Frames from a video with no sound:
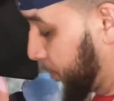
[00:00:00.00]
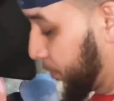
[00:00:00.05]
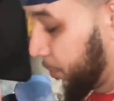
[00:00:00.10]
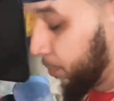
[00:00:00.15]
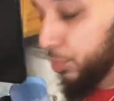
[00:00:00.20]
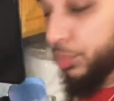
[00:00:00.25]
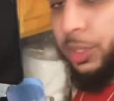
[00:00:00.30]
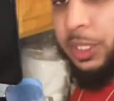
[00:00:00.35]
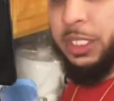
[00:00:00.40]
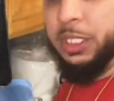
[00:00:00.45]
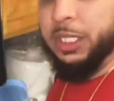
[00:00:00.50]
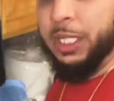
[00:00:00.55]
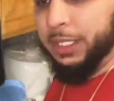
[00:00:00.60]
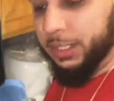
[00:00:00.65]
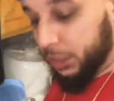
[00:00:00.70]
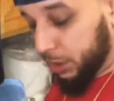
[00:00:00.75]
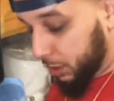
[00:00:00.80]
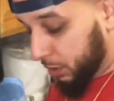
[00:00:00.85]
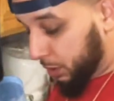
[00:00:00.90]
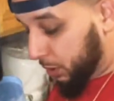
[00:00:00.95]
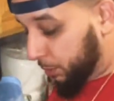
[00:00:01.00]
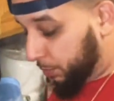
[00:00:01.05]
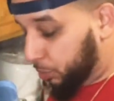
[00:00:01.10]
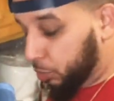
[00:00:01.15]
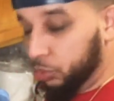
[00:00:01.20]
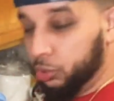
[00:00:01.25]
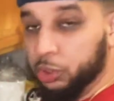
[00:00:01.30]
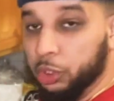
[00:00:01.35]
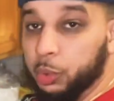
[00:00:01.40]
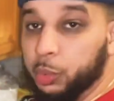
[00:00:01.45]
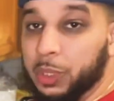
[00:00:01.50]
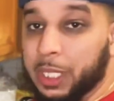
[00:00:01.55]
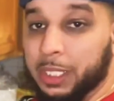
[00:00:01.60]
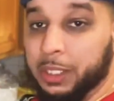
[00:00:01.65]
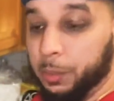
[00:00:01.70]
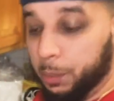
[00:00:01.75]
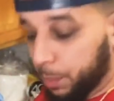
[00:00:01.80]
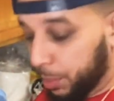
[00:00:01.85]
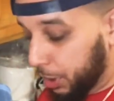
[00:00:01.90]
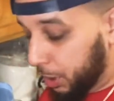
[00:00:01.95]
Pretty nice and simple. You know, we got
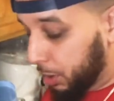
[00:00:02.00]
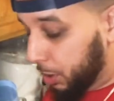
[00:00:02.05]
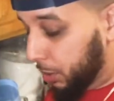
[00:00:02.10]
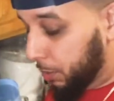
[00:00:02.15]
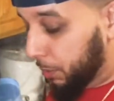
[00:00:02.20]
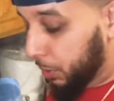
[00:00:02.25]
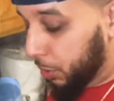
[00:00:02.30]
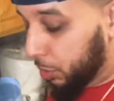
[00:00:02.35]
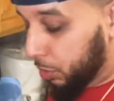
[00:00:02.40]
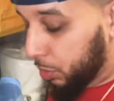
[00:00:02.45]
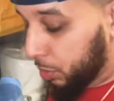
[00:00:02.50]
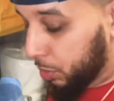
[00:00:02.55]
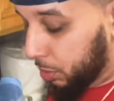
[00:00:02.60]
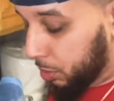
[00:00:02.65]
the pit in the middle.